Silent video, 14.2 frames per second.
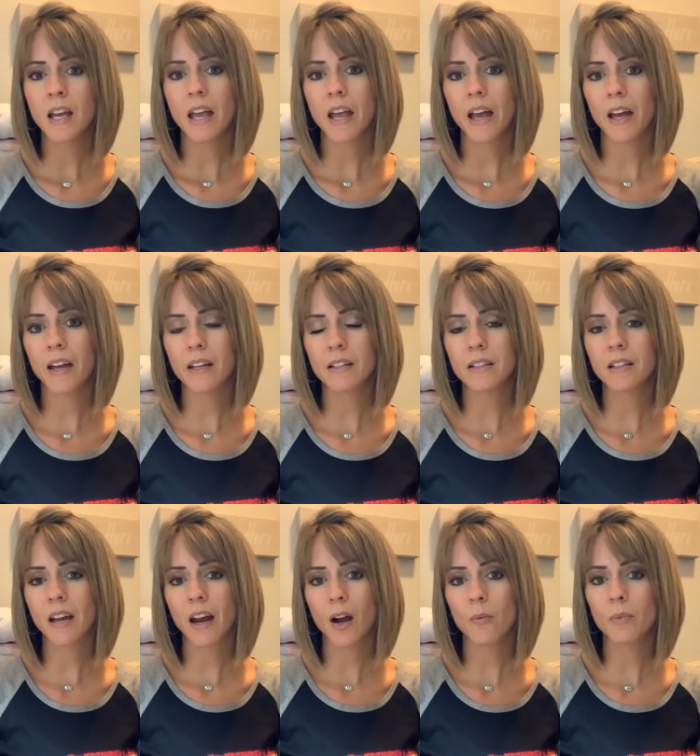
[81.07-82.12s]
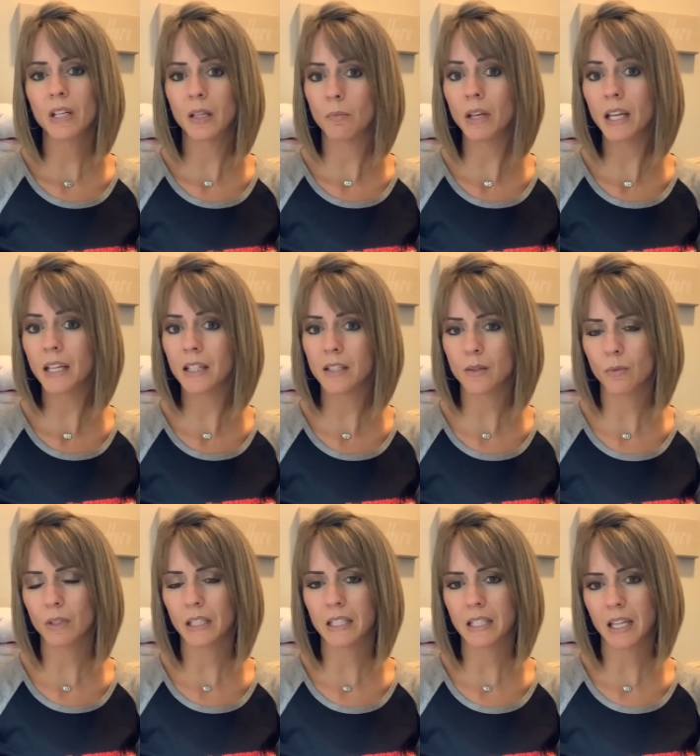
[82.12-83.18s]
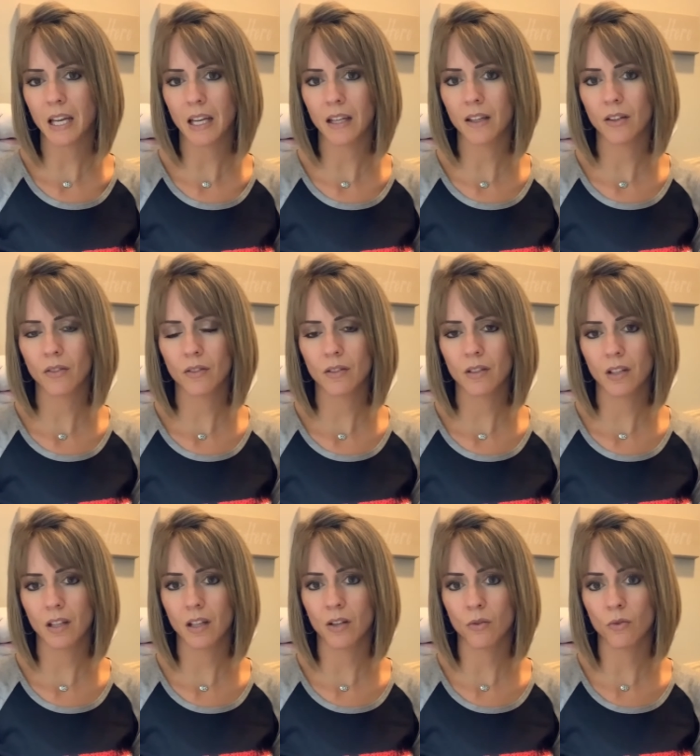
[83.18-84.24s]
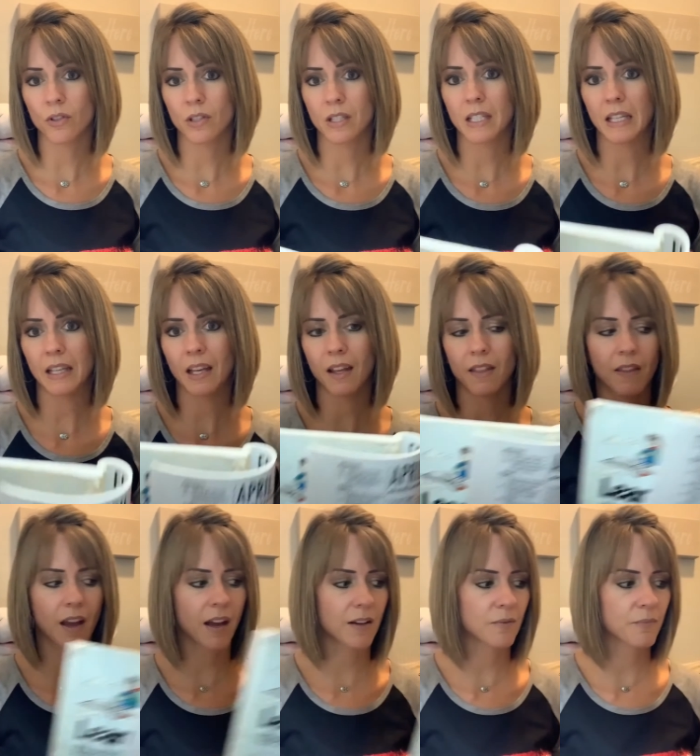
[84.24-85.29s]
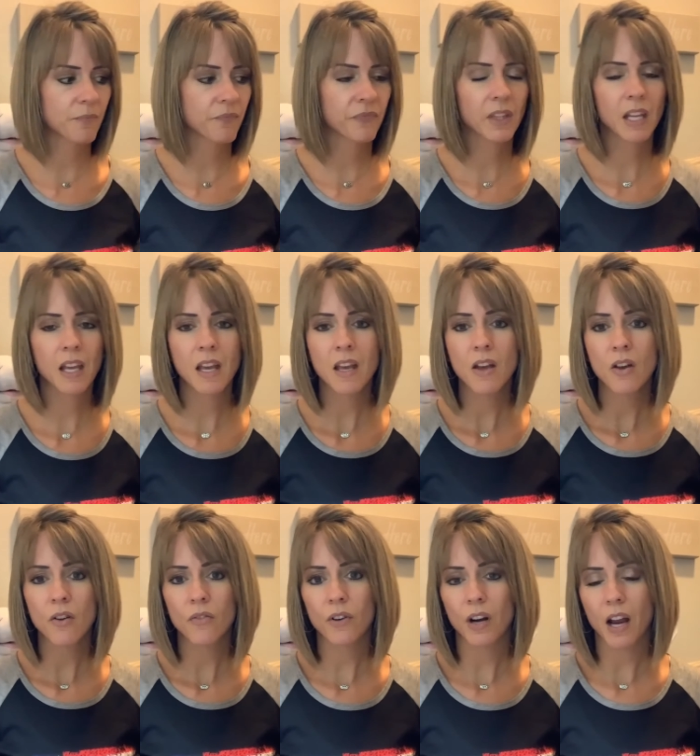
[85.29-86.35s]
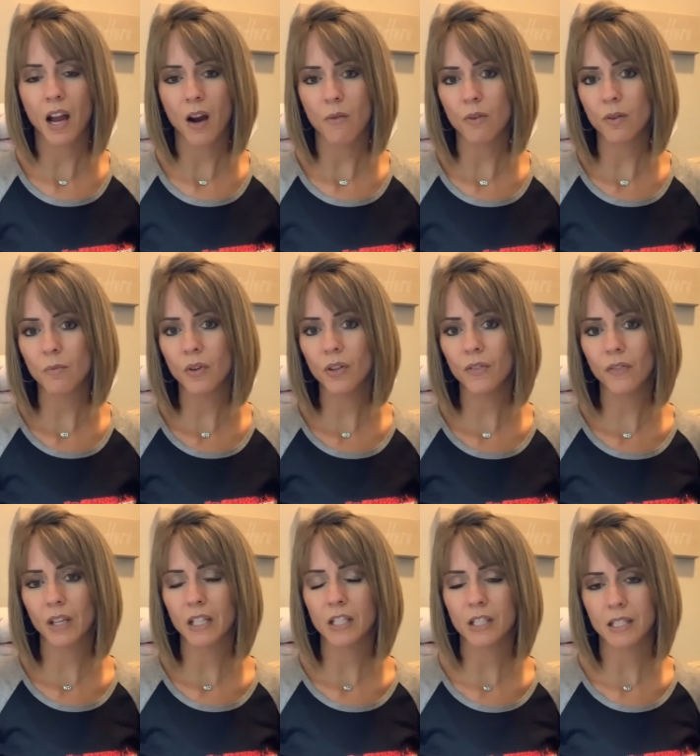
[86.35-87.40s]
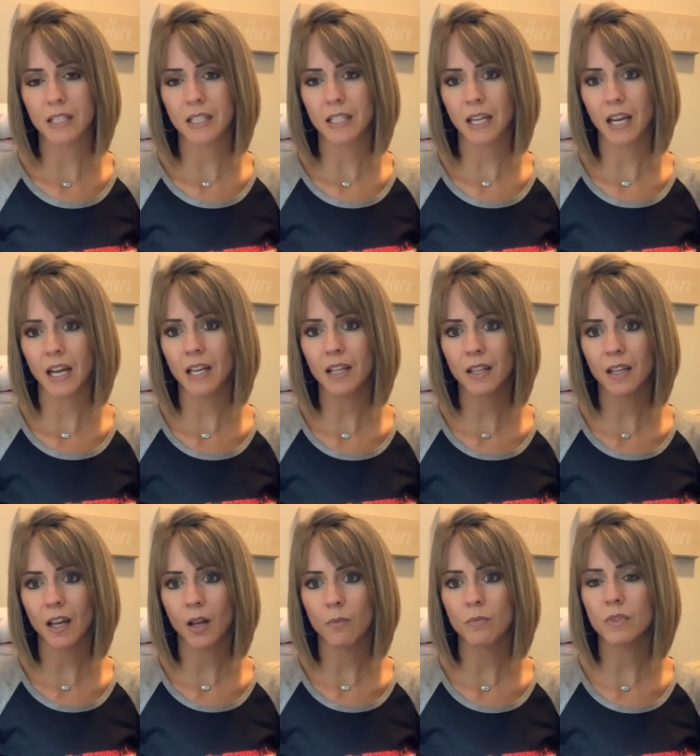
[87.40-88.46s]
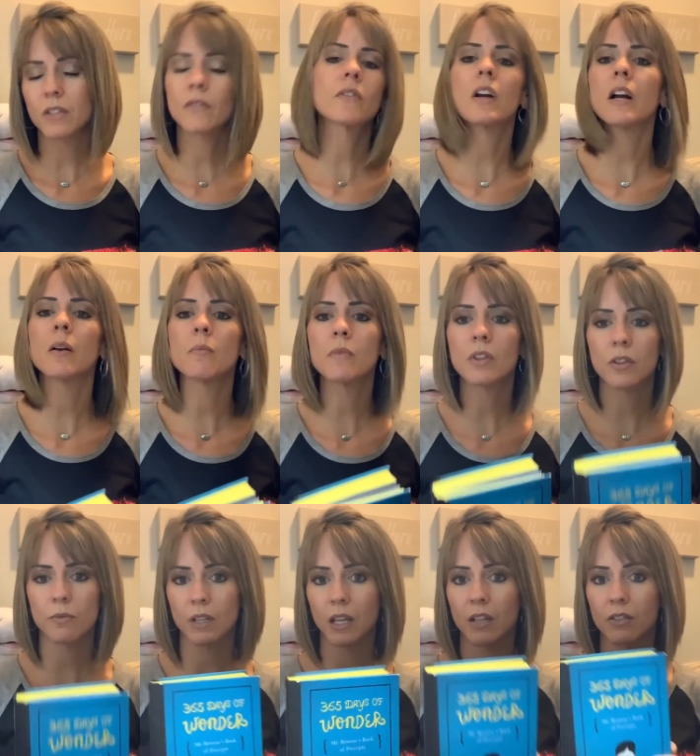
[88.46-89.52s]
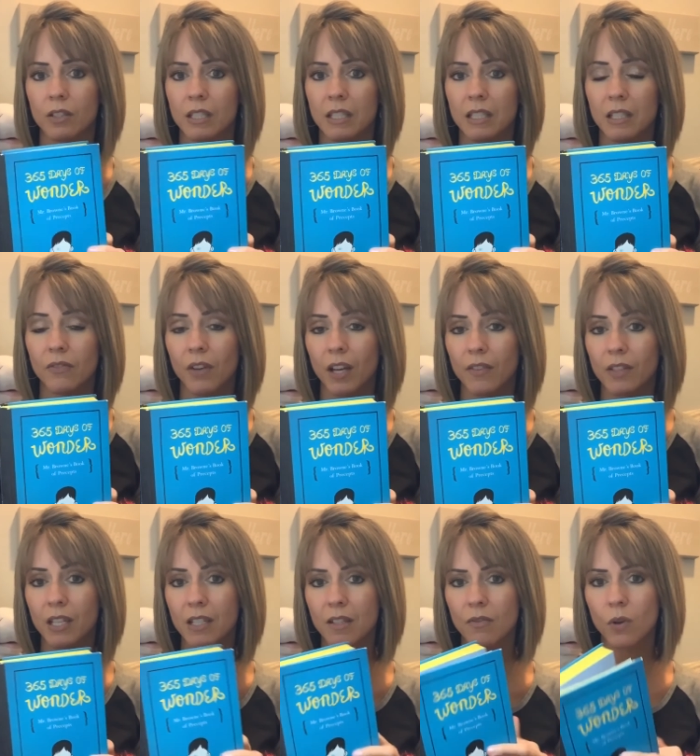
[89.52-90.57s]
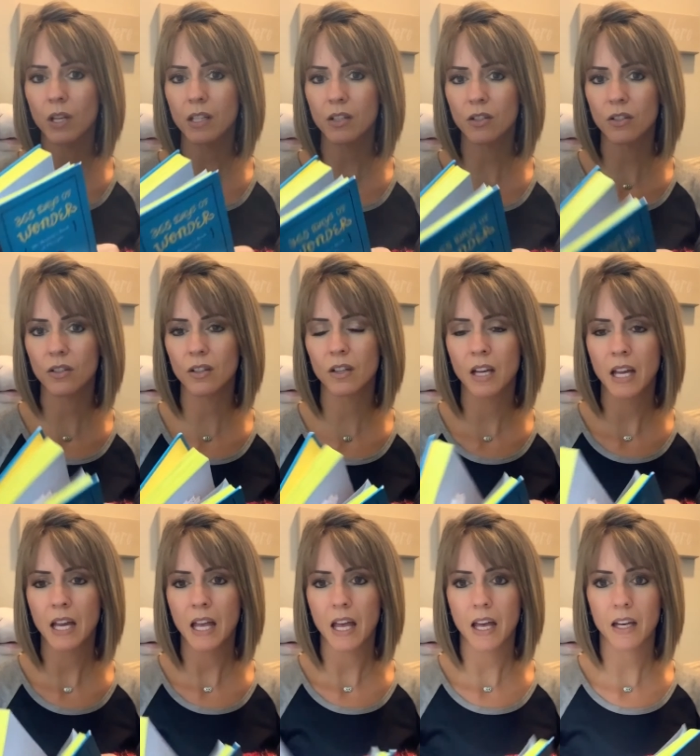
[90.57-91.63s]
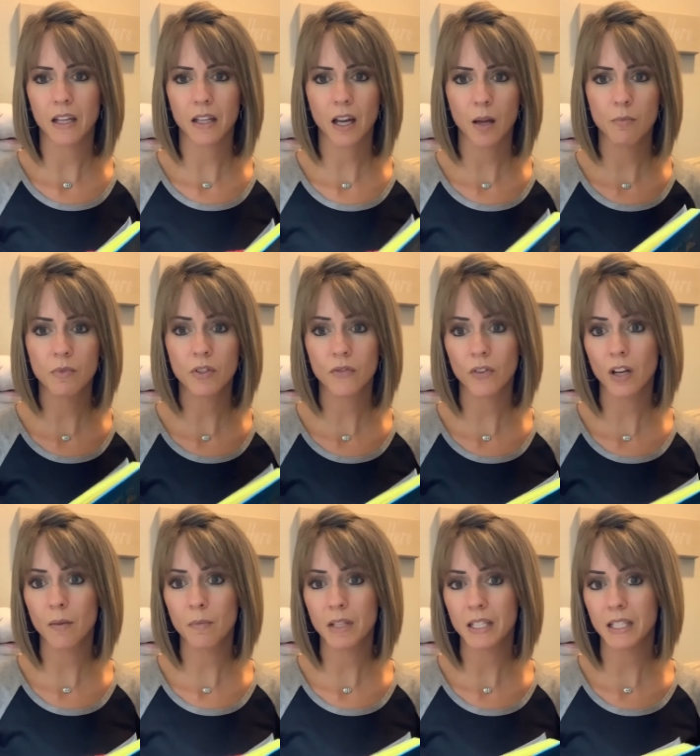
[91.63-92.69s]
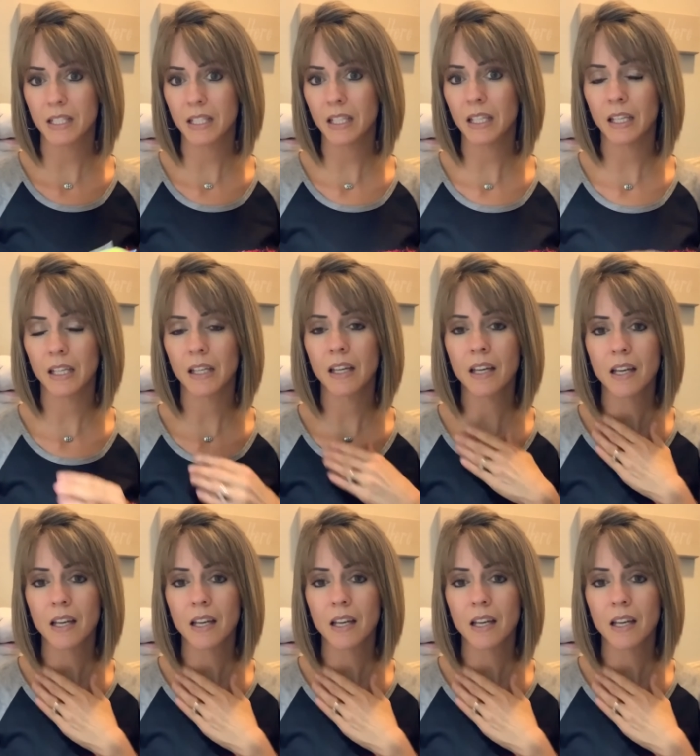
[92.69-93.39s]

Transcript: and how many pennies would it take in order to get that. For our motivation today, it comes from 365 Days of Wonder, and it comes from Ziggy.